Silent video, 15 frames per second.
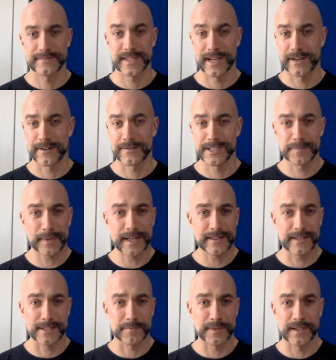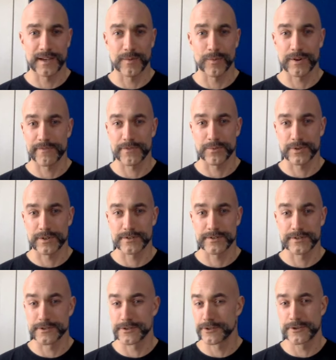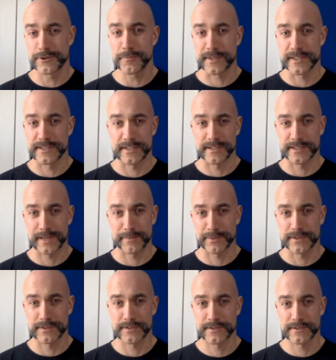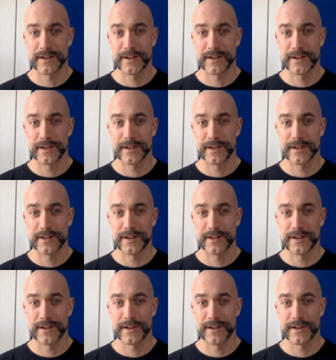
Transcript: Now, despite this being one of the world's stupidest examples,